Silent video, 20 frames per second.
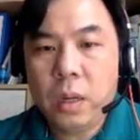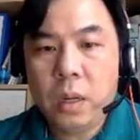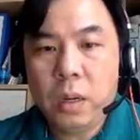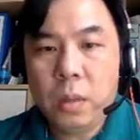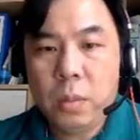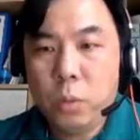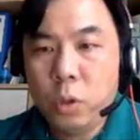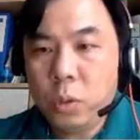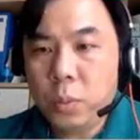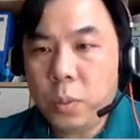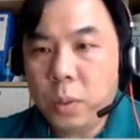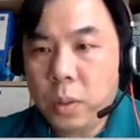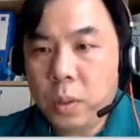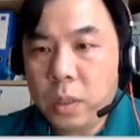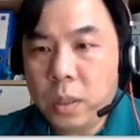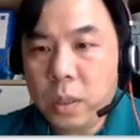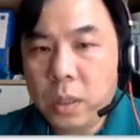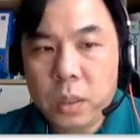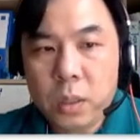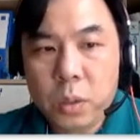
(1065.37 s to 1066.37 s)
Most
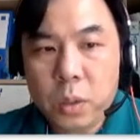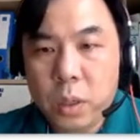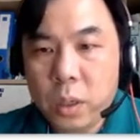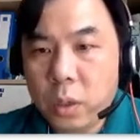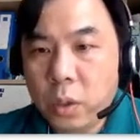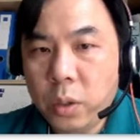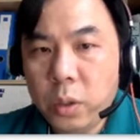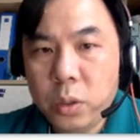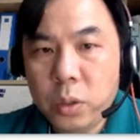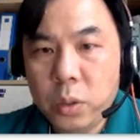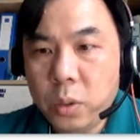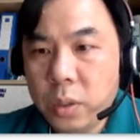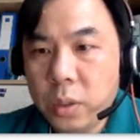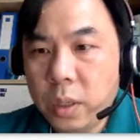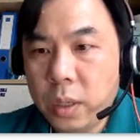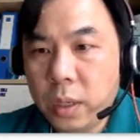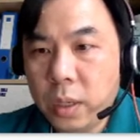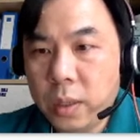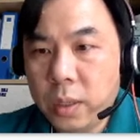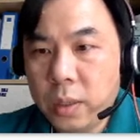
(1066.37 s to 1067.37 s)
probably you are going to
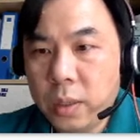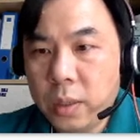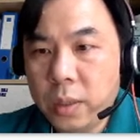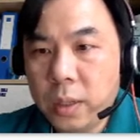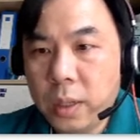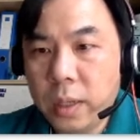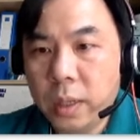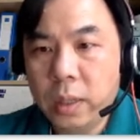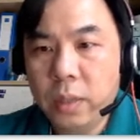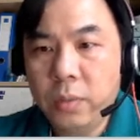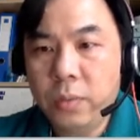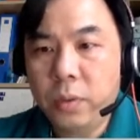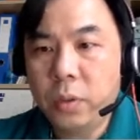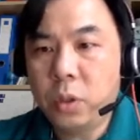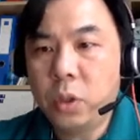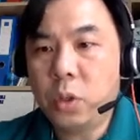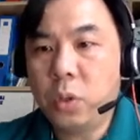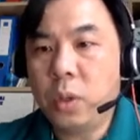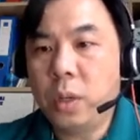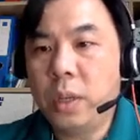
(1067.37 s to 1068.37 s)
get like if you
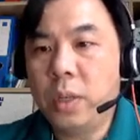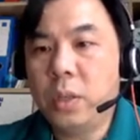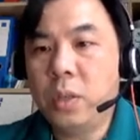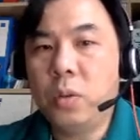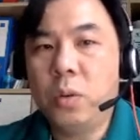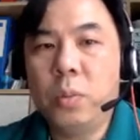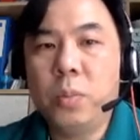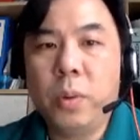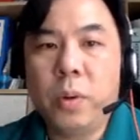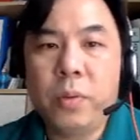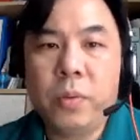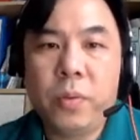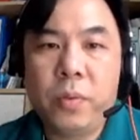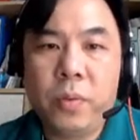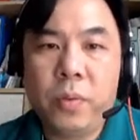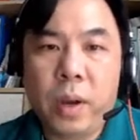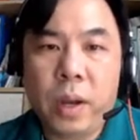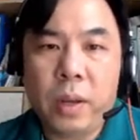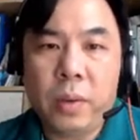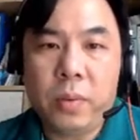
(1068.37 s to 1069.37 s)
try
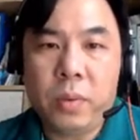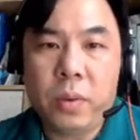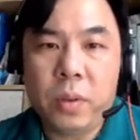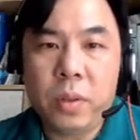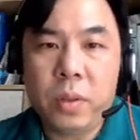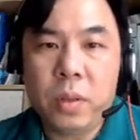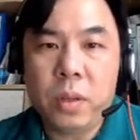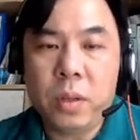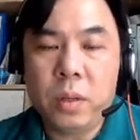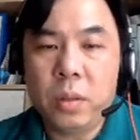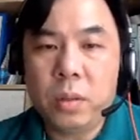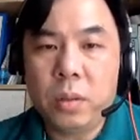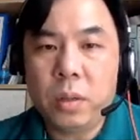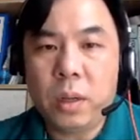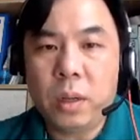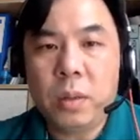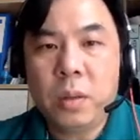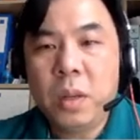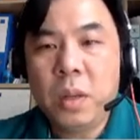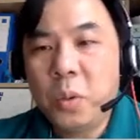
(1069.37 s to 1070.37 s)
0.5 for instance,
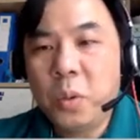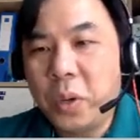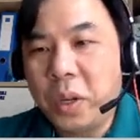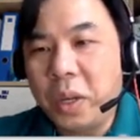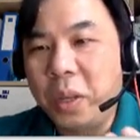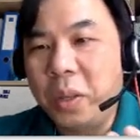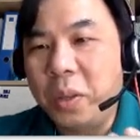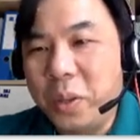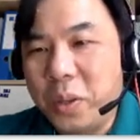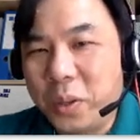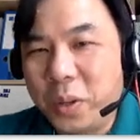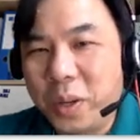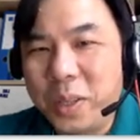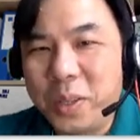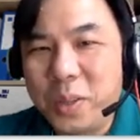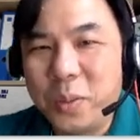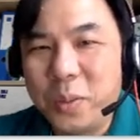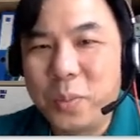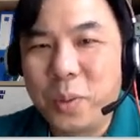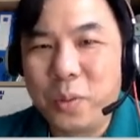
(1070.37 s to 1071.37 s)
sorry, we cannot try
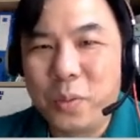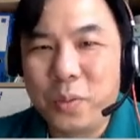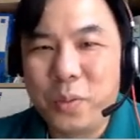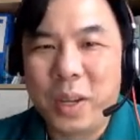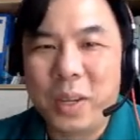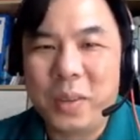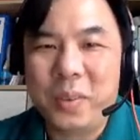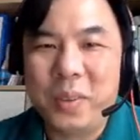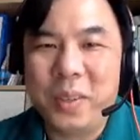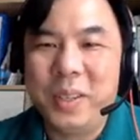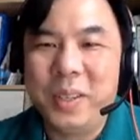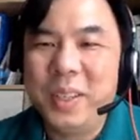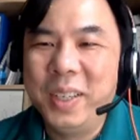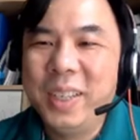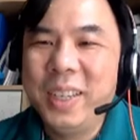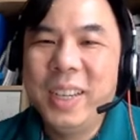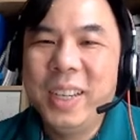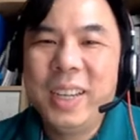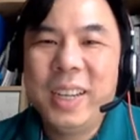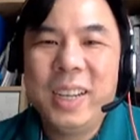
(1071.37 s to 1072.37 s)
0.5 here.
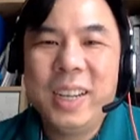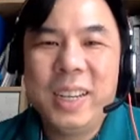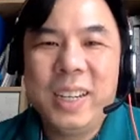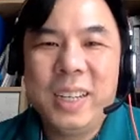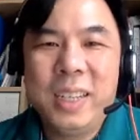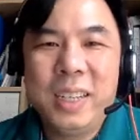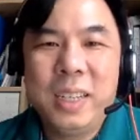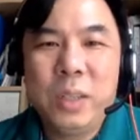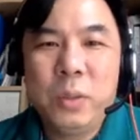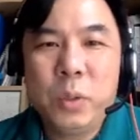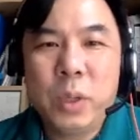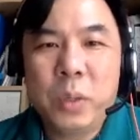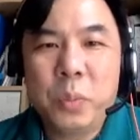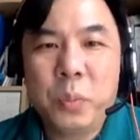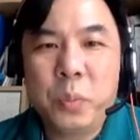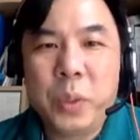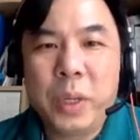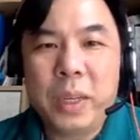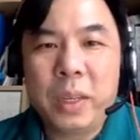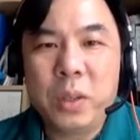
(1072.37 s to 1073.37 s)

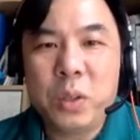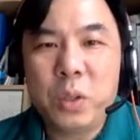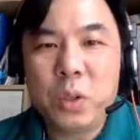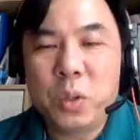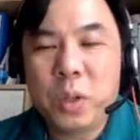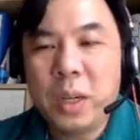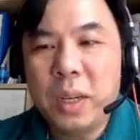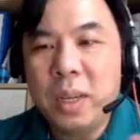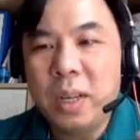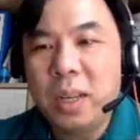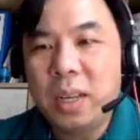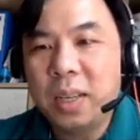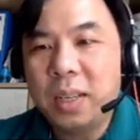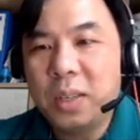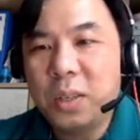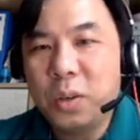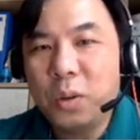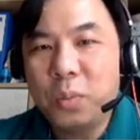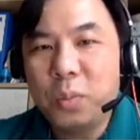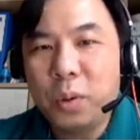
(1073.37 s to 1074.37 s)
We can try like
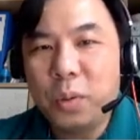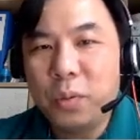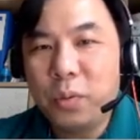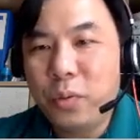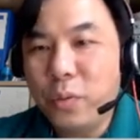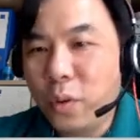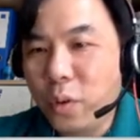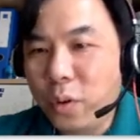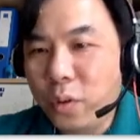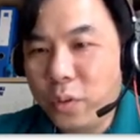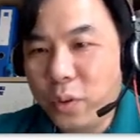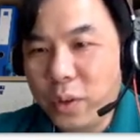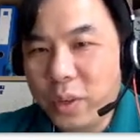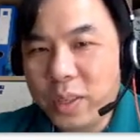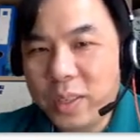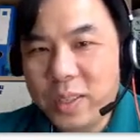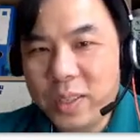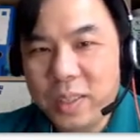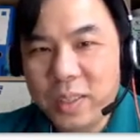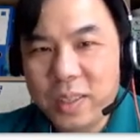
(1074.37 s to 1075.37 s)
0.4 for
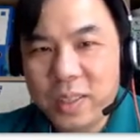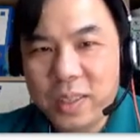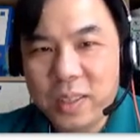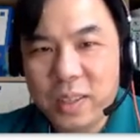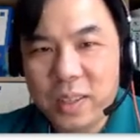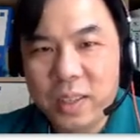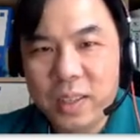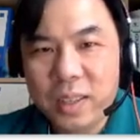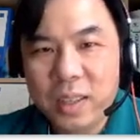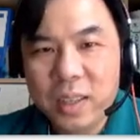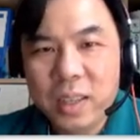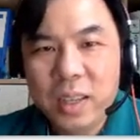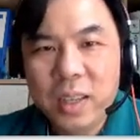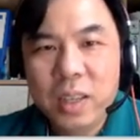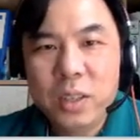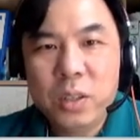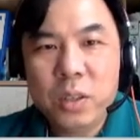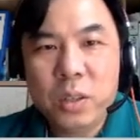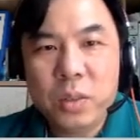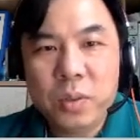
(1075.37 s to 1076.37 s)
instance. Okay,
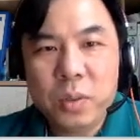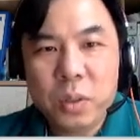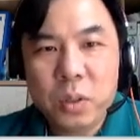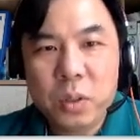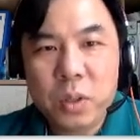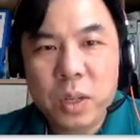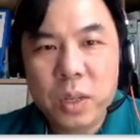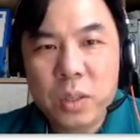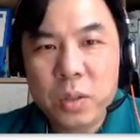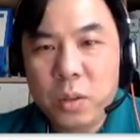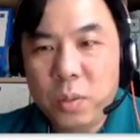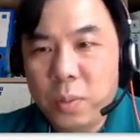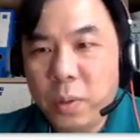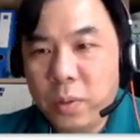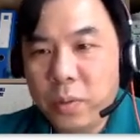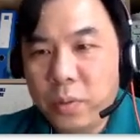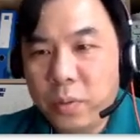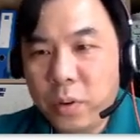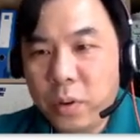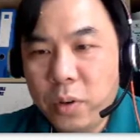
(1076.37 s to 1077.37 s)
so if you try
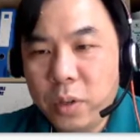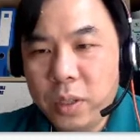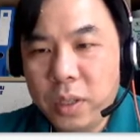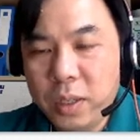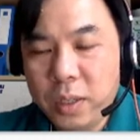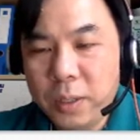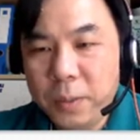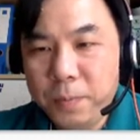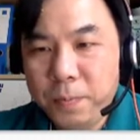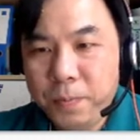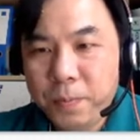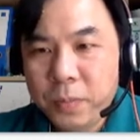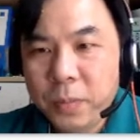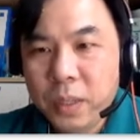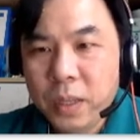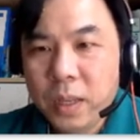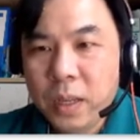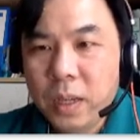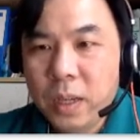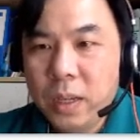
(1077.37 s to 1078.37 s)
0.4 here,
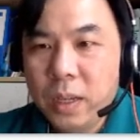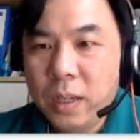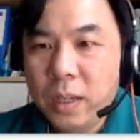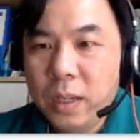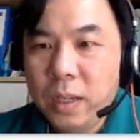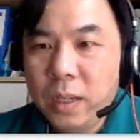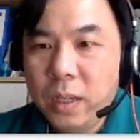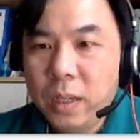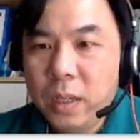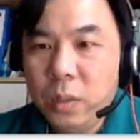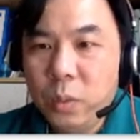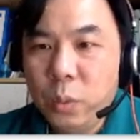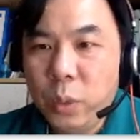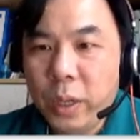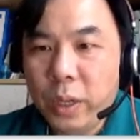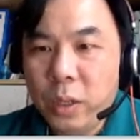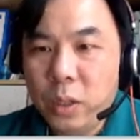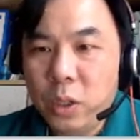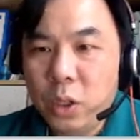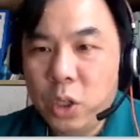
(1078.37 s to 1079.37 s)
we are
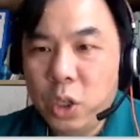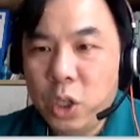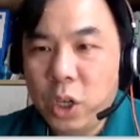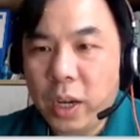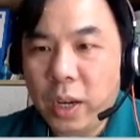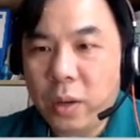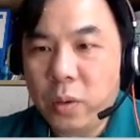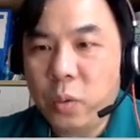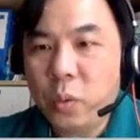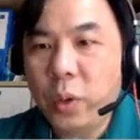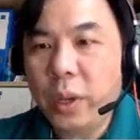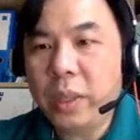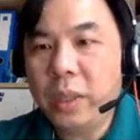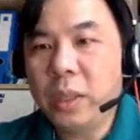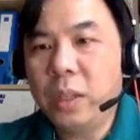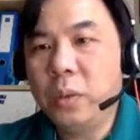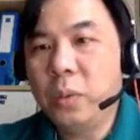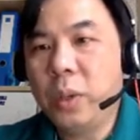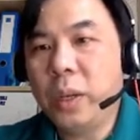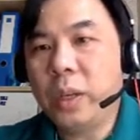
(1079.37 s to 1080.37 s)
going to check
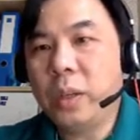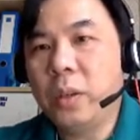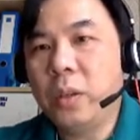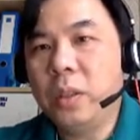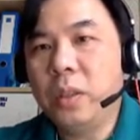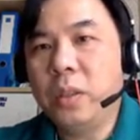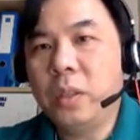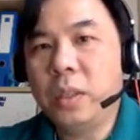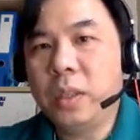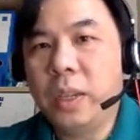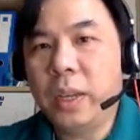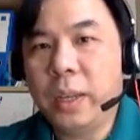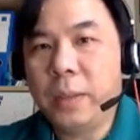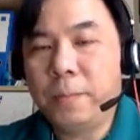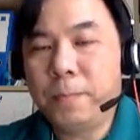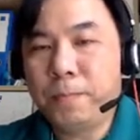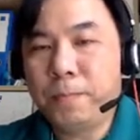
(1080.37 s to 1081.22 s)
whether we are going to get